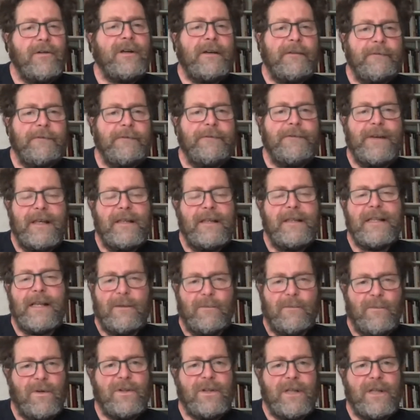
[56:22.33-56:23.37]
look and
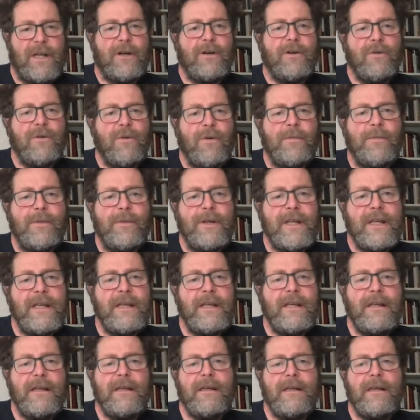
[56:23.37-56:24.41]
feel than what they are
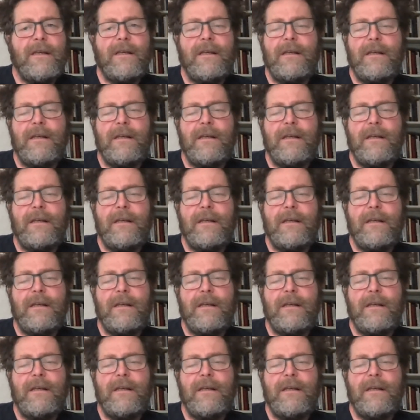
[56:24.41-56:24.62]
normally